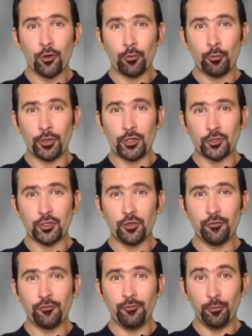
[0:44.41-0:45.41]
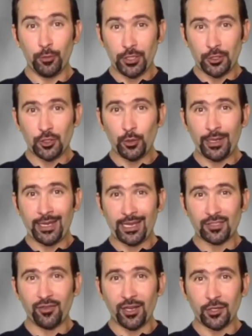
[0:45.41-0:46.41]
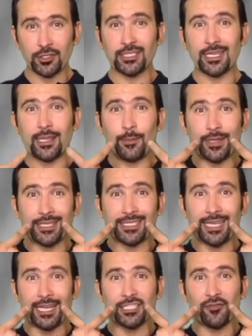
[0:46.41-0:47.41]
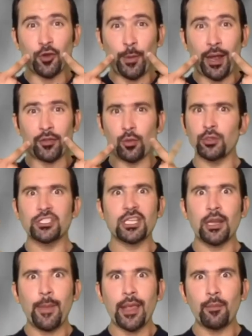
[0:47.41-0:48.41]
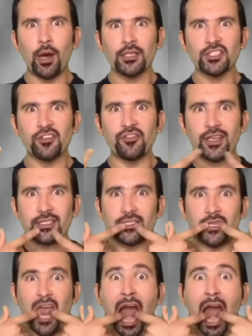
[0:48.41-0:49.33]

With your two with your two index fingers, stick them in the sides of your mouth and we're just going to make monster faces.